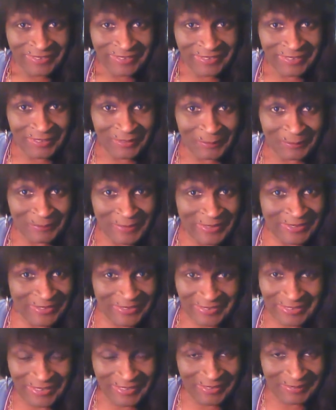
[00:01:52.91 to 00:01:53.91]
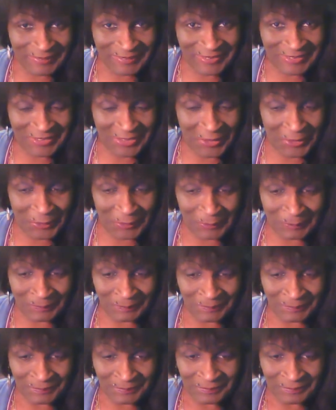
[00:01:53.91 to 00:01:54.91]
Not this time. So,
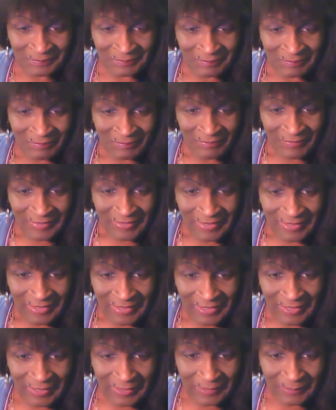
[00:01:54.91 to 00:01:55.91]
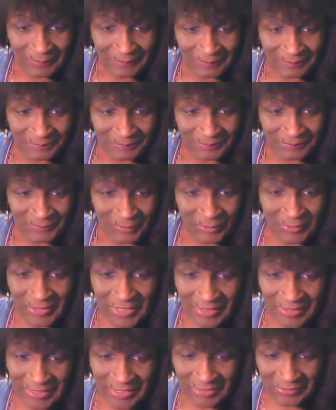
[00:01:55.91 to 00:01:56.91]
or
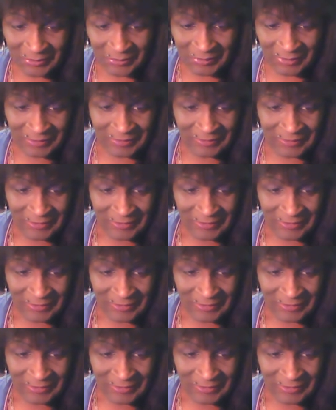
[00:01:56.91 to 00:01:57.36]
not last week.